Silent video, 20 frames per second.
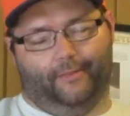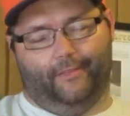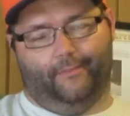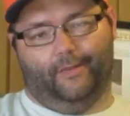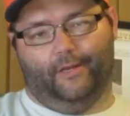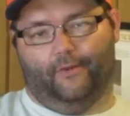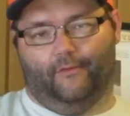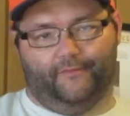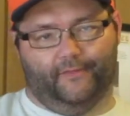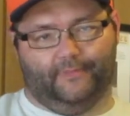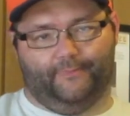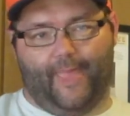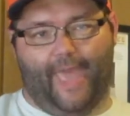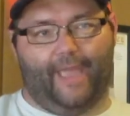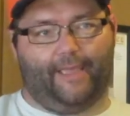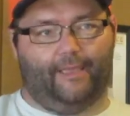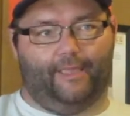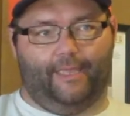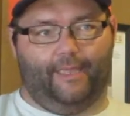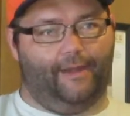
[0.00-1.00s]
Let me know if it's
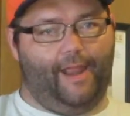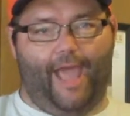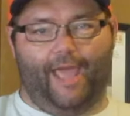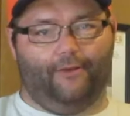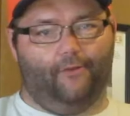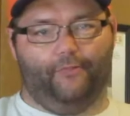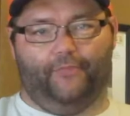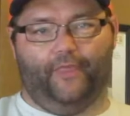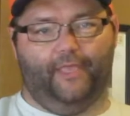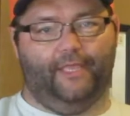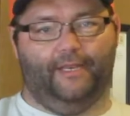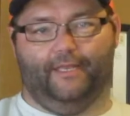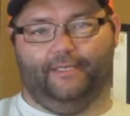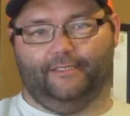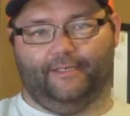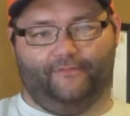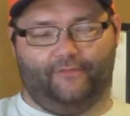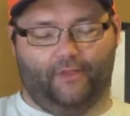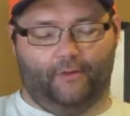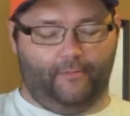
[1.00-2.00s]
back again. I don't think it
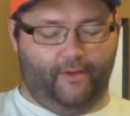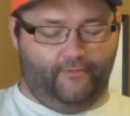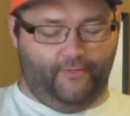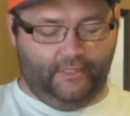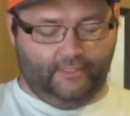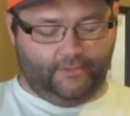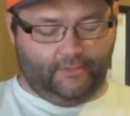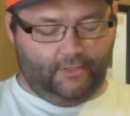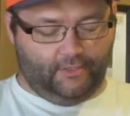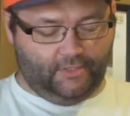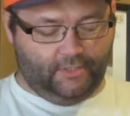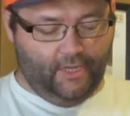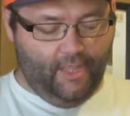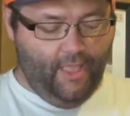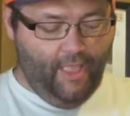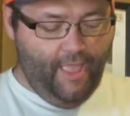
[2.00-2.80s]
is. I've done my research.